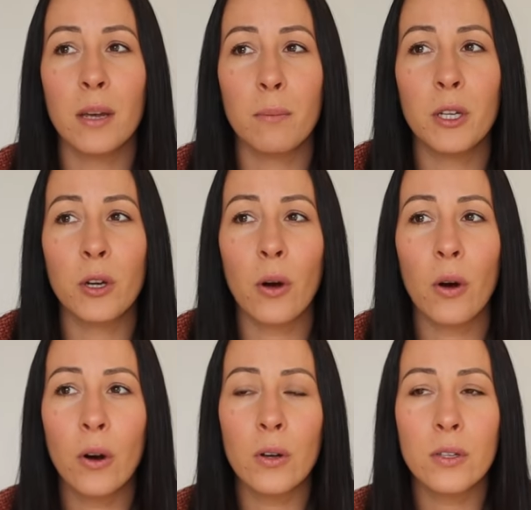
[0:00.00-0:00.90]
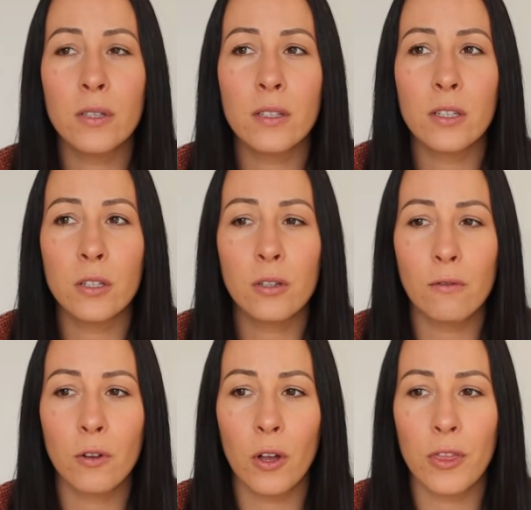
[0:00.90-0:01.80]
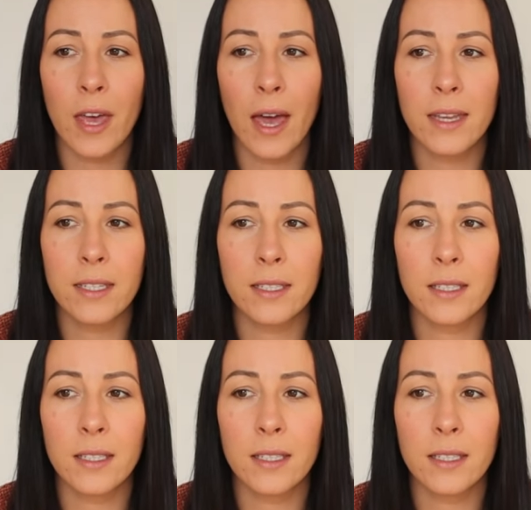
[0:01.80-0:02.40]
Because you've got that